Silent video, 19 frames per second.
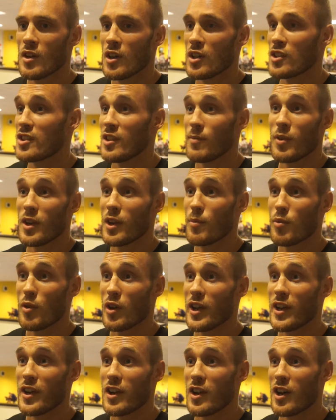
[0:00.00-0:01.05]
Simply are
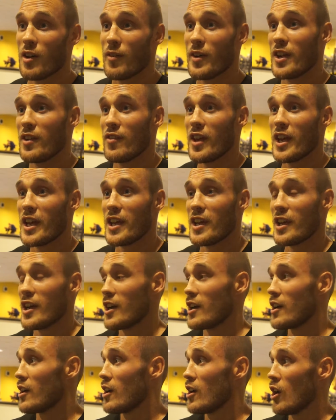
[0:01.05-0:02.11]
brilliant. They
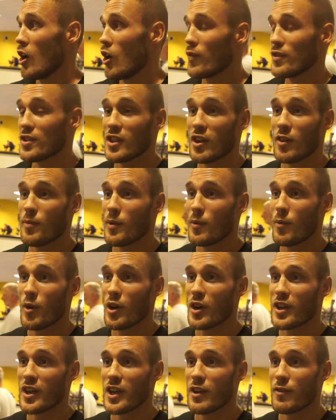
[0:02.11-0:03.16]
obviously I've been
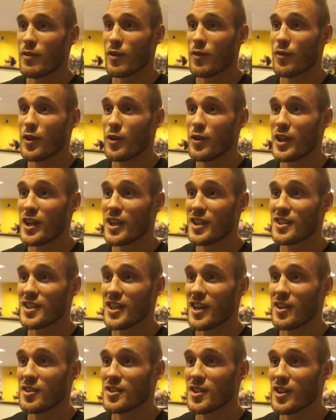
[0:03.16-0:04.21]
working here few years
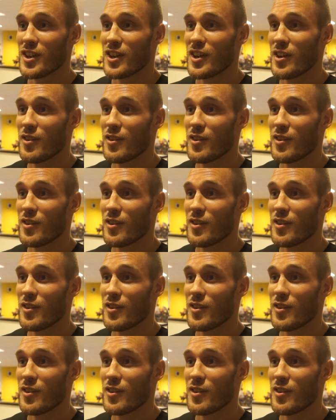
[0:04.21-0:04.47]
now, so